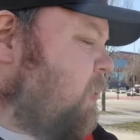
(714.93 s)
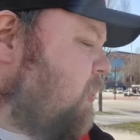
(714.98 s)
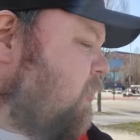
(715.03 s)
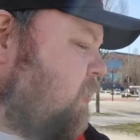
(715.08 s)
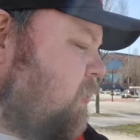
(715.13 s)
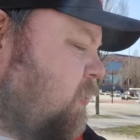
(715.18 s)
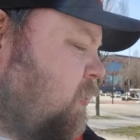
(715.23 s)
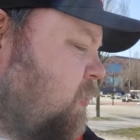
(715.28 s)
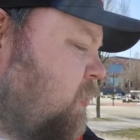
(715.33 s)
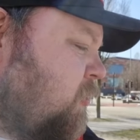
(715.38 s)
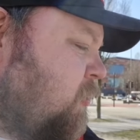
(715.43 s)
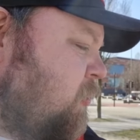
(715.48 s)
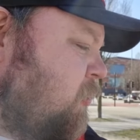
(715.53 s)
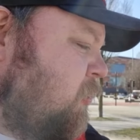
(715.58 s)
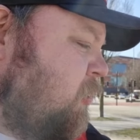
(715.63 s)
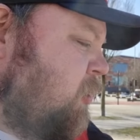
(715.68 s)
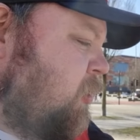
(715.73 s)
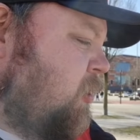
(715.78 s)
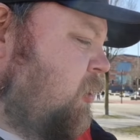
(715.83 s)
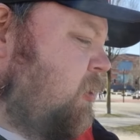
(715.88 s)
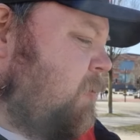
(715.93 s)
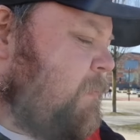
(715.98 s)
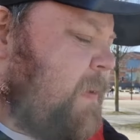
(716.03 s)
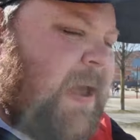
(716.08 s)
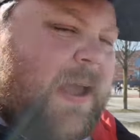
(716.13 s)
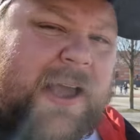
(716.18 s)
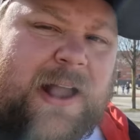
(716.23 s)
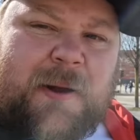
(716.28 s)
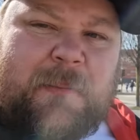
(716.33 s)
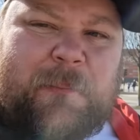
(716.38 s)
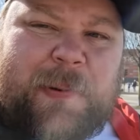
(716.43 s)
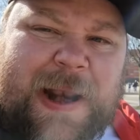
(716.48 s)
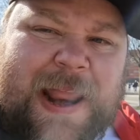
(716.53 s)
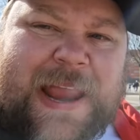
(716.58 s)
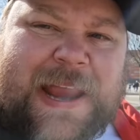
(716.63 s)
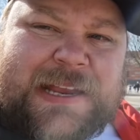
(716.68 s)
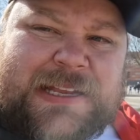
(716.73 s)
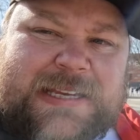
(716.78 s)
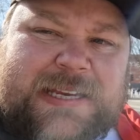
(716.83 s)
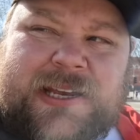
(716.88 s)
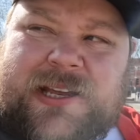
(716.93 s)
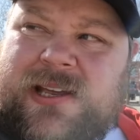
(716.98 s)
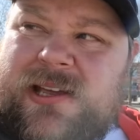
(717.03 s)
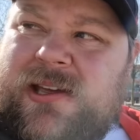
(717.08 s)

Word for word: and make a complaint,